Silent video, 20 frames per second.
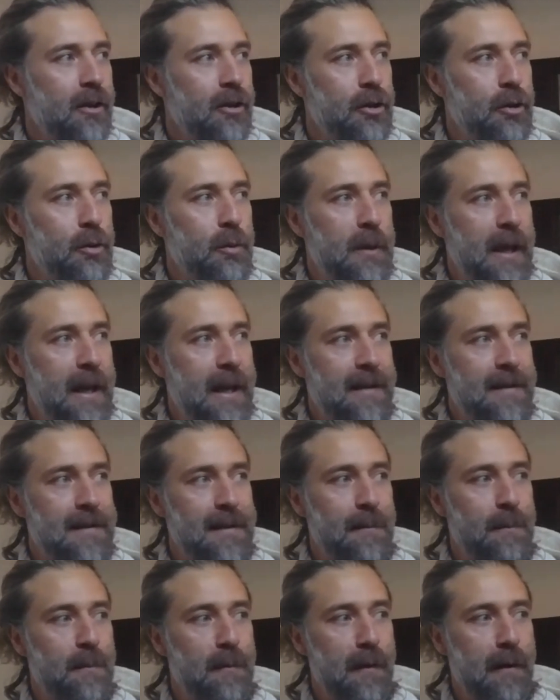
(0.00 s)
you'll get
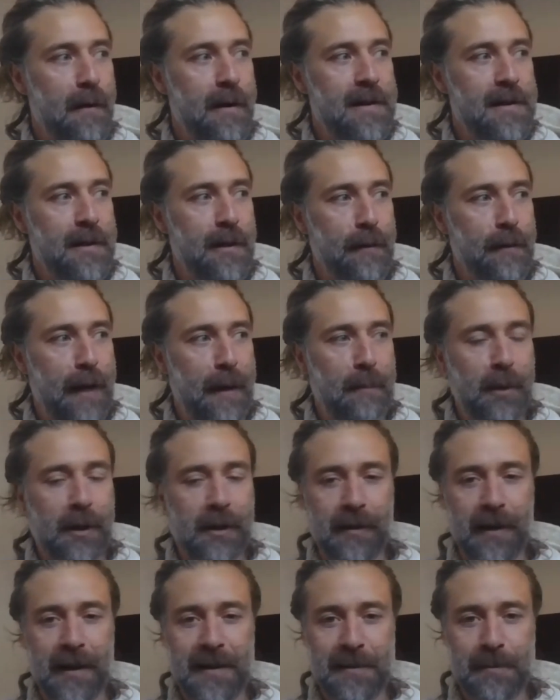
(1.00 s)
some very sort of upper
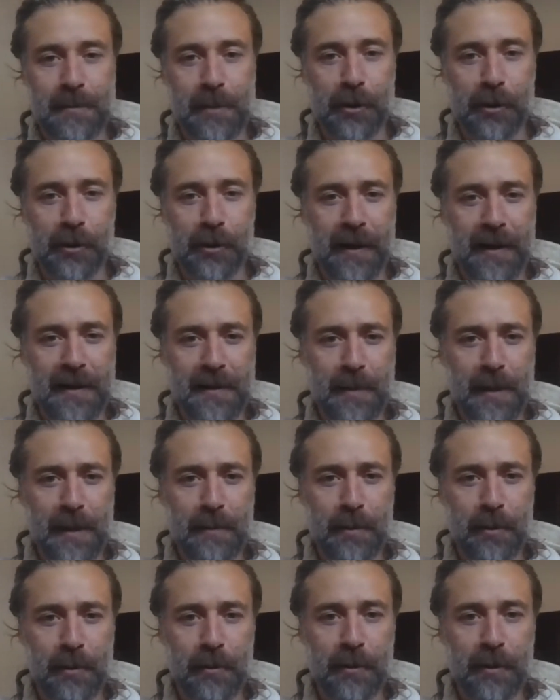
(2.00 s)
class, middle class
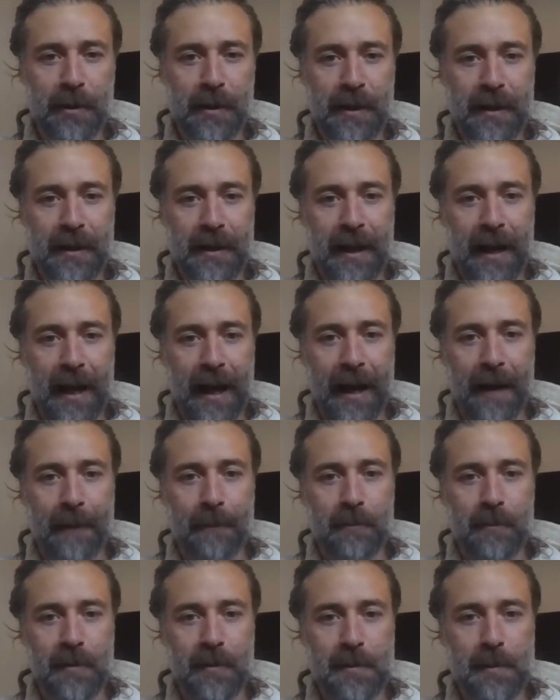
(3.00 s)
people
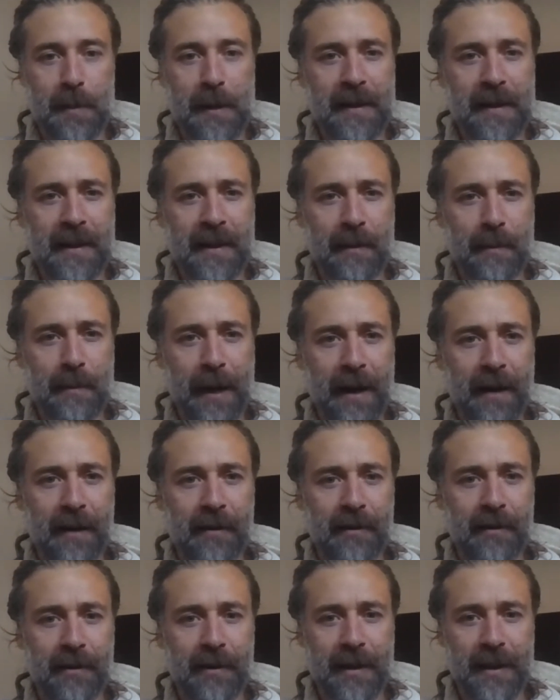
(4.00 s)
um, speaking about
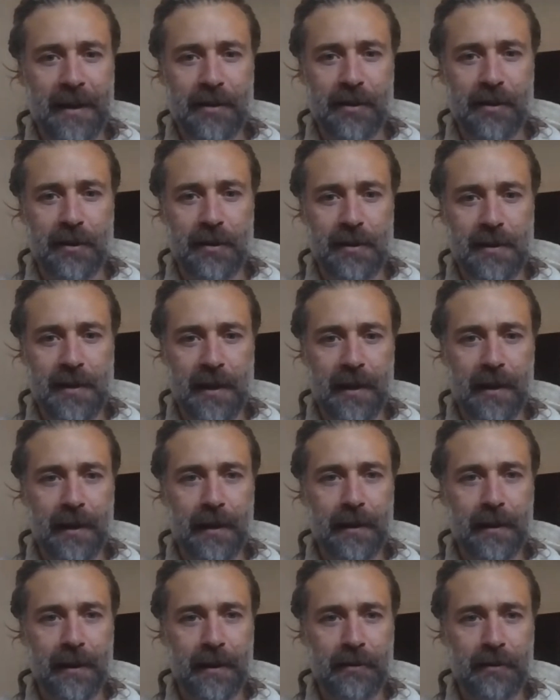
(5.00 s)
issues that
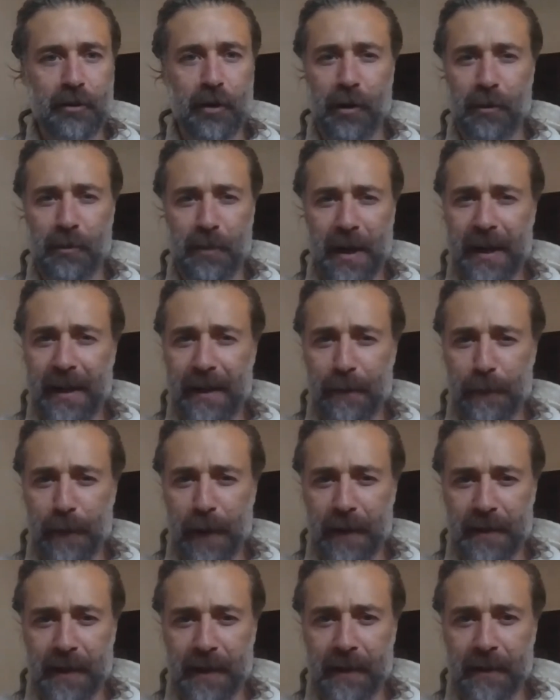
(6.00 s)
are not really
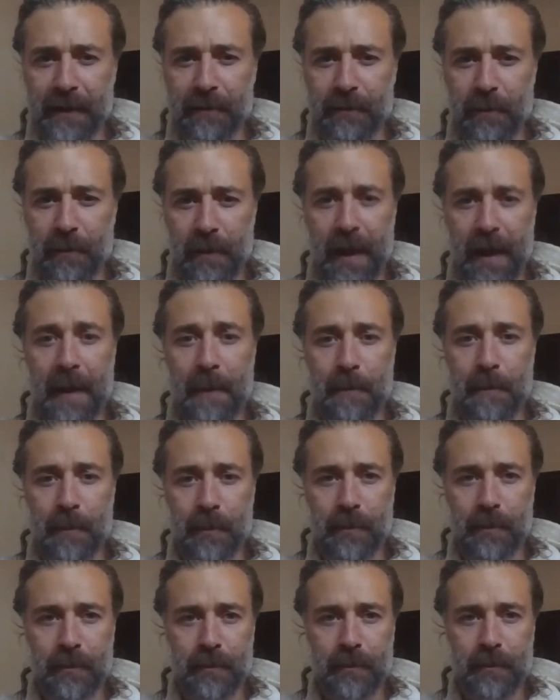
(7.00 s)
affecting them,
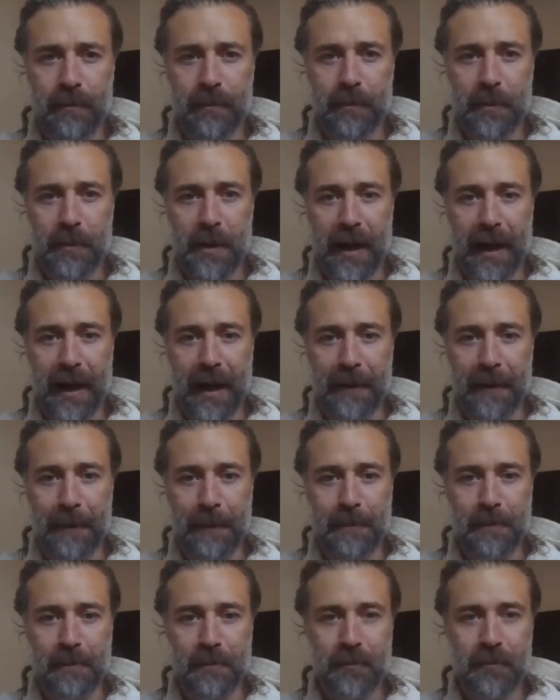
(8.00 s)

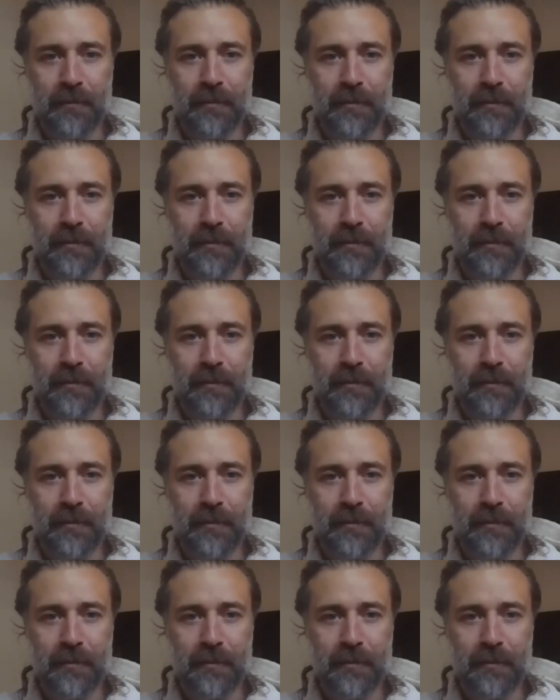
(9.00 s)
um,